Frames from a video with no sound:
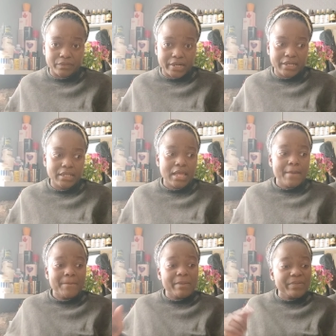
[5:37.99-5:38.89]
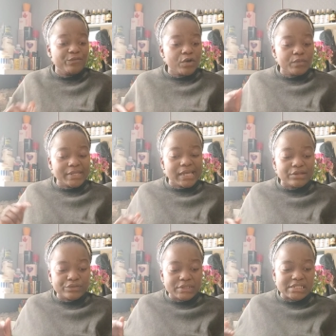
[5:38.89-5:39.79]
right? But before we get
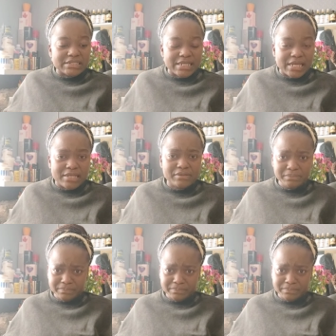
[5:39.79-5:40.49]
on to the date,